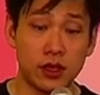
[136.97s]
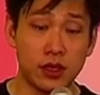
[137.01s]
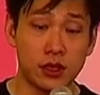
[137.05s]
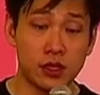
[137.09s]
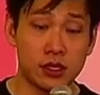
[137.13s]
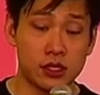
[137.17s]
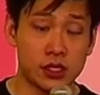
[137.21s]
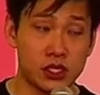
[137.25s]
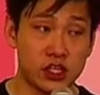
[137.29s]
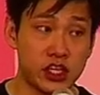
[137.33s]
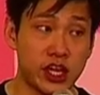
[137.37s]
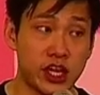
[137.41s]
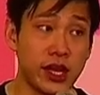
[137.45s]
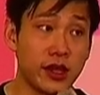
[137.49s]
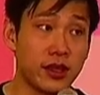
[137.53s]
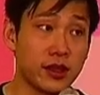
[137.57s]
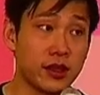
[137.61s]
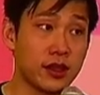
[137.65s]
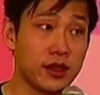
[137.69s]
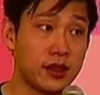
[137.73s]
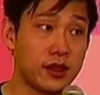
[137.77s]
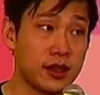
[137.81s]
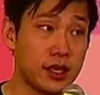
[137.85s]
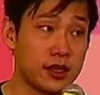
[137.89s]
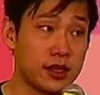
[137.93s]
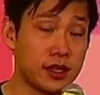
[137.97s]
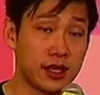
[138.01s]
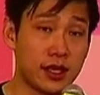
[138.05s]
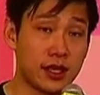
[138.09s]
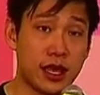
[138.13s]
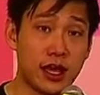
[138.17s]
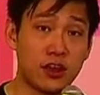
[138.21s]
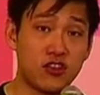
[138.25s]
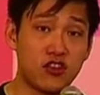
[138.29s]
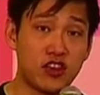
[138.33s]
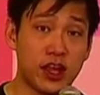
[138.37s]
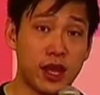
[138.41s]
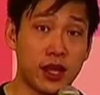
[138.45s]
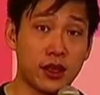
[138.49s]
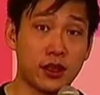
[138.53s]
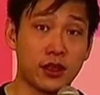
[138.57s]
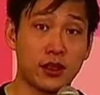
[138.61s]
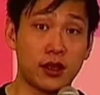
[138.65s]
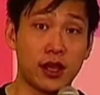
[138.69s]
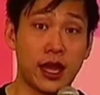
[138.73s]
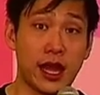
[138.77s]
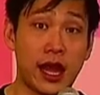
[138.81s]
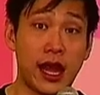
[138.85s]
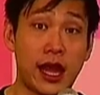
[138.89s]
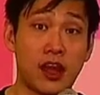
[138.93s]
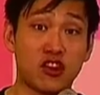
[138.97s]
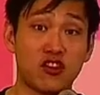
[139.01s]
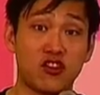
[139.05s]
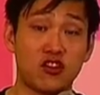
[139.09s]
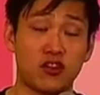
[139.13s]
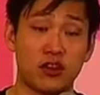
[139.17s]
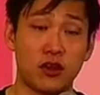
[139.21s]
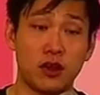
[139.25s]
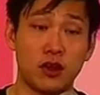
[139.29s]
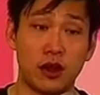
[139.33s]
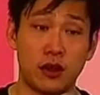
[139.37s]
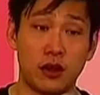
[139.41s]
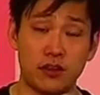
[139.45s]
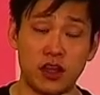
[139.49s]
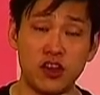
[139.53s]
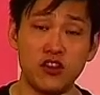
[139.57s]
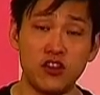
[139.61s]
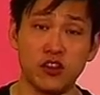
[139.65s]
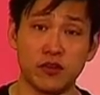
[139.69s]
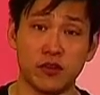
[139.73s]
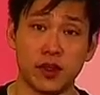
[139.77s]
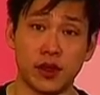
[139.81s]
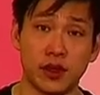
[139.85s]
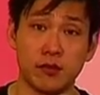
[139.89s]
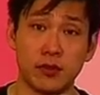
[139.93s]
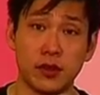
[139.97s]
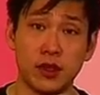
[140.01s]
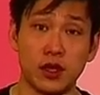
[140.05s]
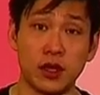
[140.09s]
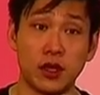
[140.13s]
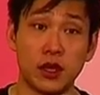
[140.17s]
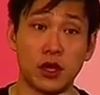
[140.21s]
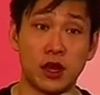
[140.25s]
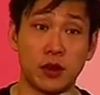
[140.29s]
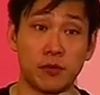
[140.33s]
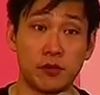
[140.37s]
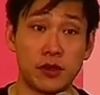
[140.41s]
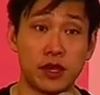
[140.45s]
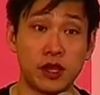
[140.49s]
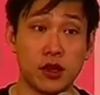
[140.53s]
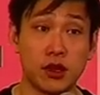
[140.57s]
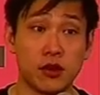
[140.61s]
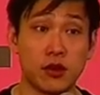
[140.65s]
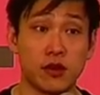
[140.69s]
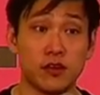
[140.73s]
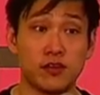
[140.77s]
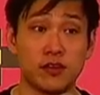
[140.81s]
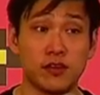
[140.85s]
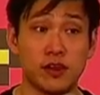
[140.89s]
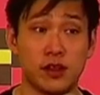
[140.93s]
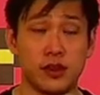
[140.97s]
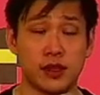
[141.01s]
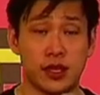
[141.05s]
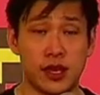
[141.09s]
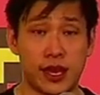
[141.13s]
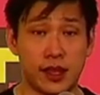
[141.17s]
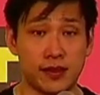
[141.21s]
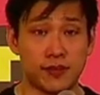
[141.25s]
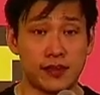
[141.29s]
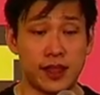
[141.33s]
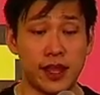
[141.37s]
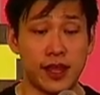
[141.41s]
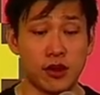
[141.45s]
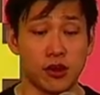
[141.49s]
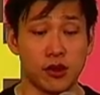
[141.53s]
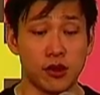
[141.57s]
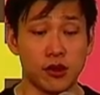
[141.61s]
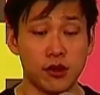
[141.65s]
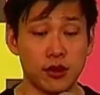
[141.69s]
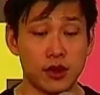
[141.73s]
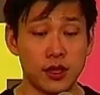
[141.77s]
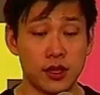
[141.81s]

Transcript: check that the Keccak hash of each of them appears in the next header,